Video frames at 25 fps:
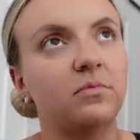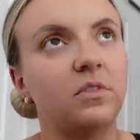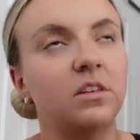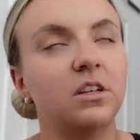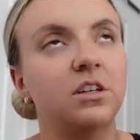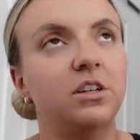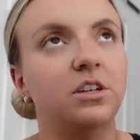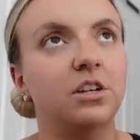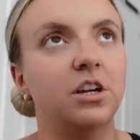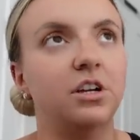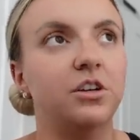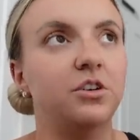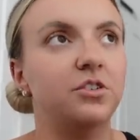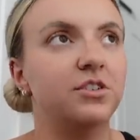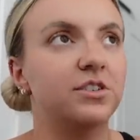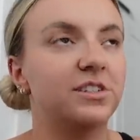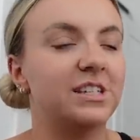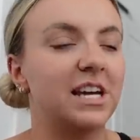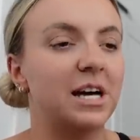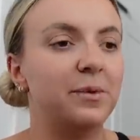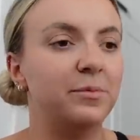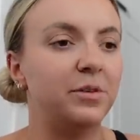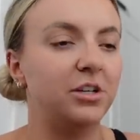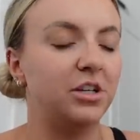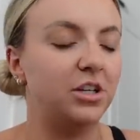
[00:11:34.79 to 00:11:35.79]
You know, you just
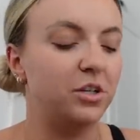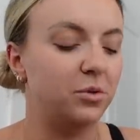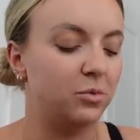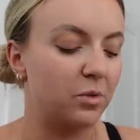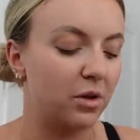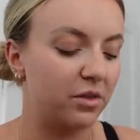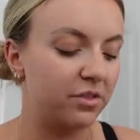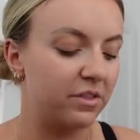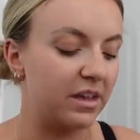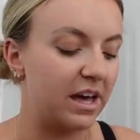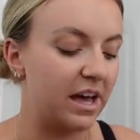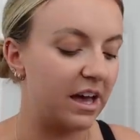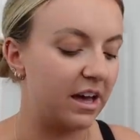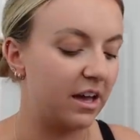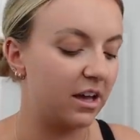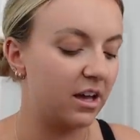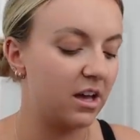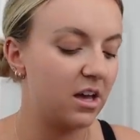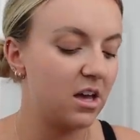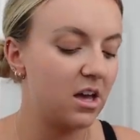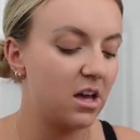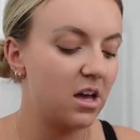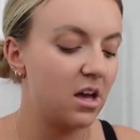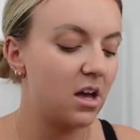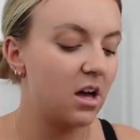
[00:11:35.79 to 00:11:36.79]
tell me who you want there."
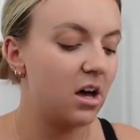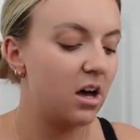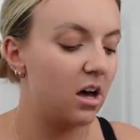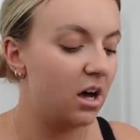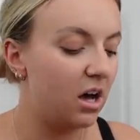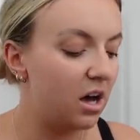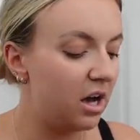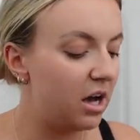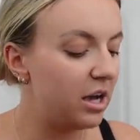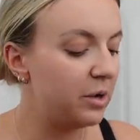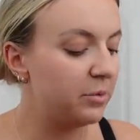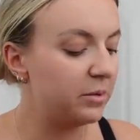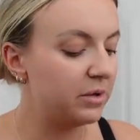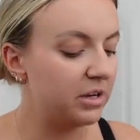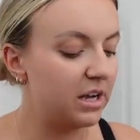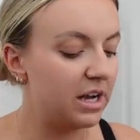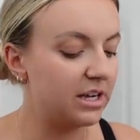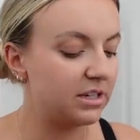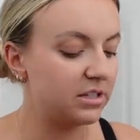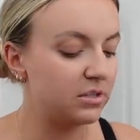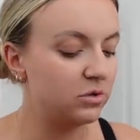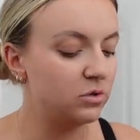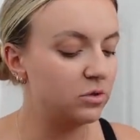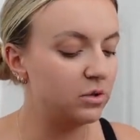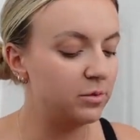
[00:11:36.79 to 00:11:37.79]
I would like
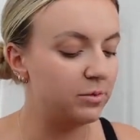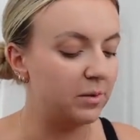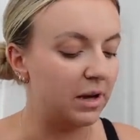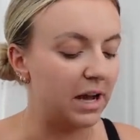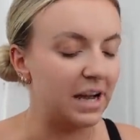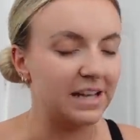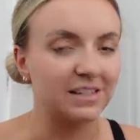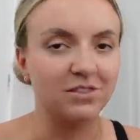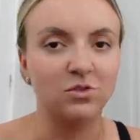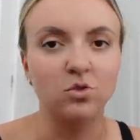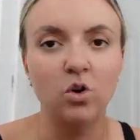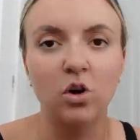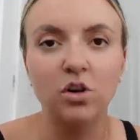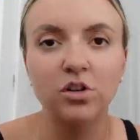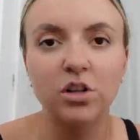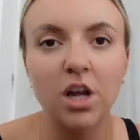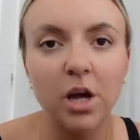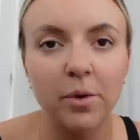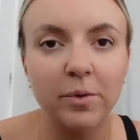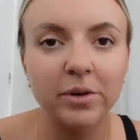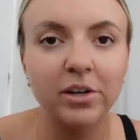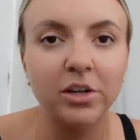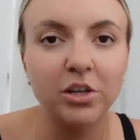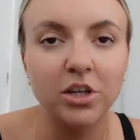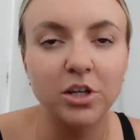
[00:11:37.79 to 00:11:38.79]
to normalize not
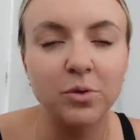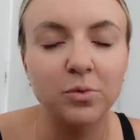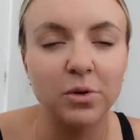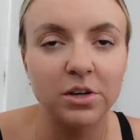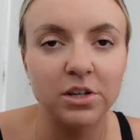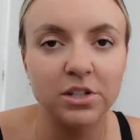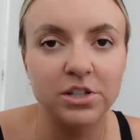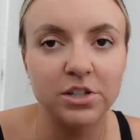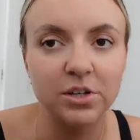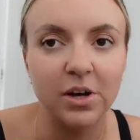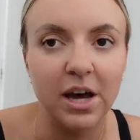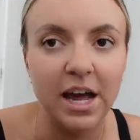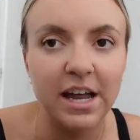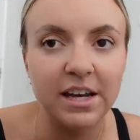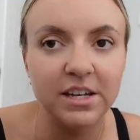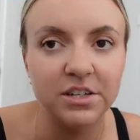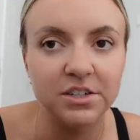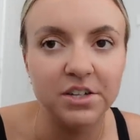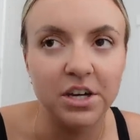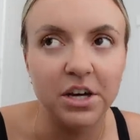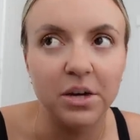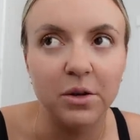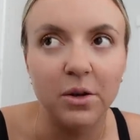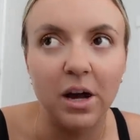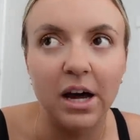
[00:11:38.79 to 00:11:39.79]
knowing who you want at your hen do.